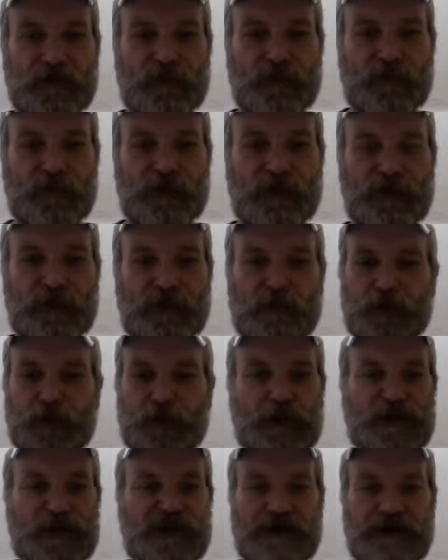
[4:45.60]
with an
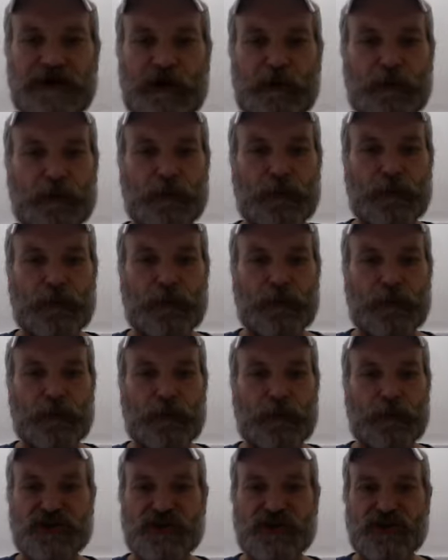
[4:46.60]
employee number,
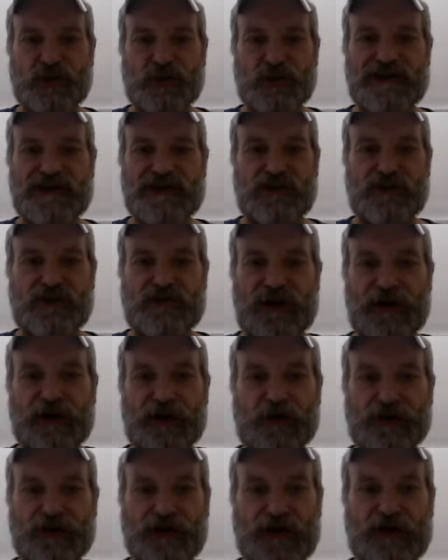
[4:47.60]
ways to identify
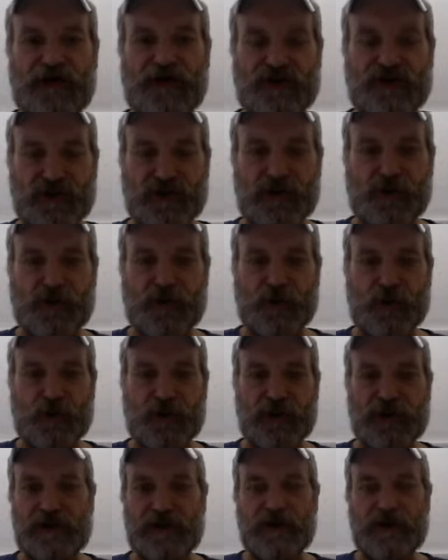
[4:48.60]
yourself as an
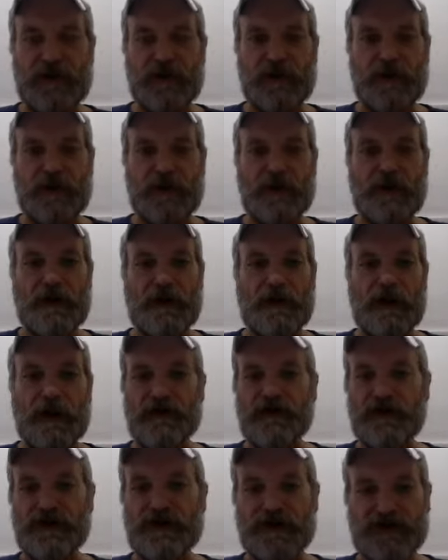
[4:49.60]
employee
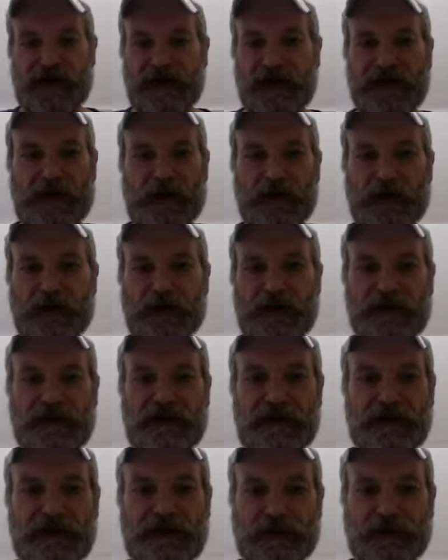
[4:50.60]
of the said company
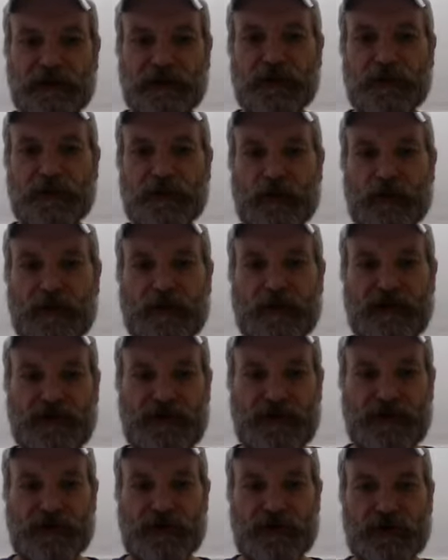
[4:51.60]
that's in the program,
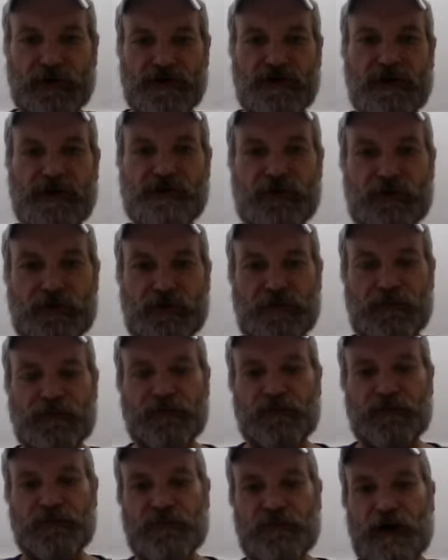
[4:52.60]
etc., etc.
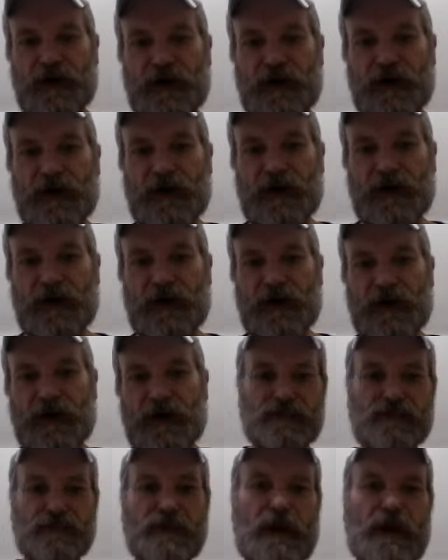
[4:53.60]
There's
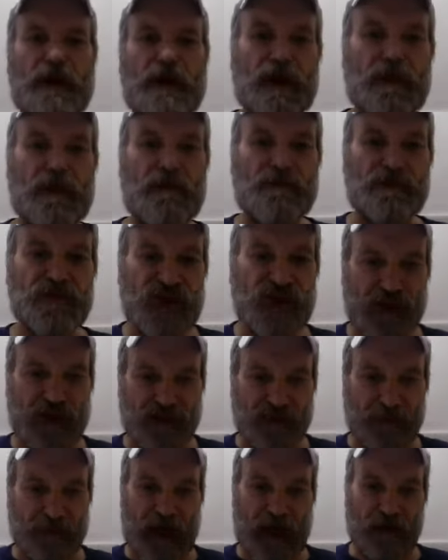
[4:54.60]
checks
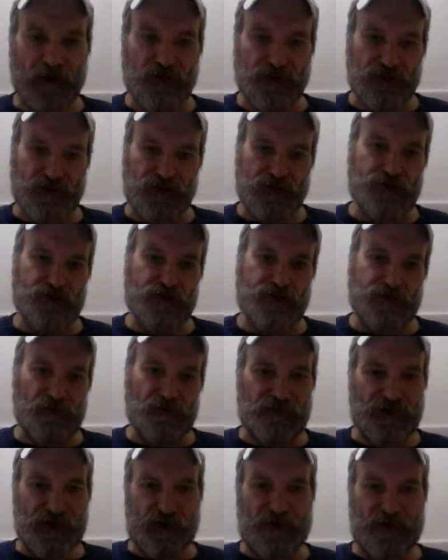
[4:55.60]
and balances to
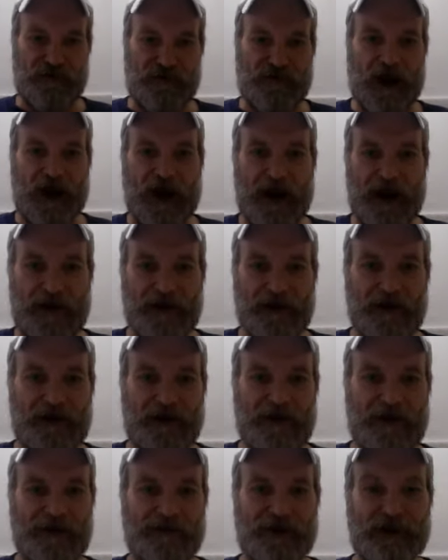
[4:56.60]
verify
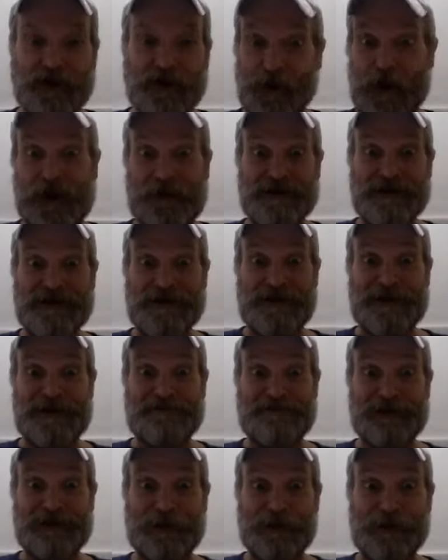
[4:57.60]
that you are indeed
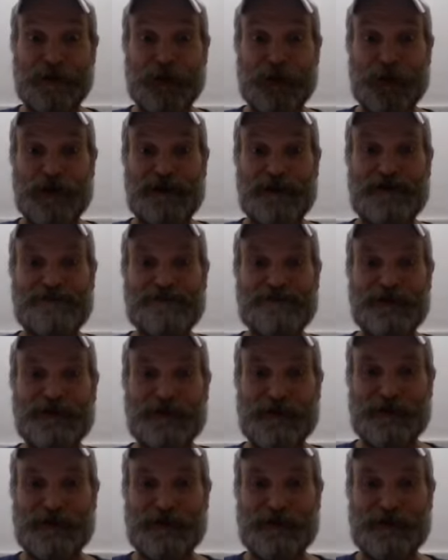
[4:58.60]
an employee of the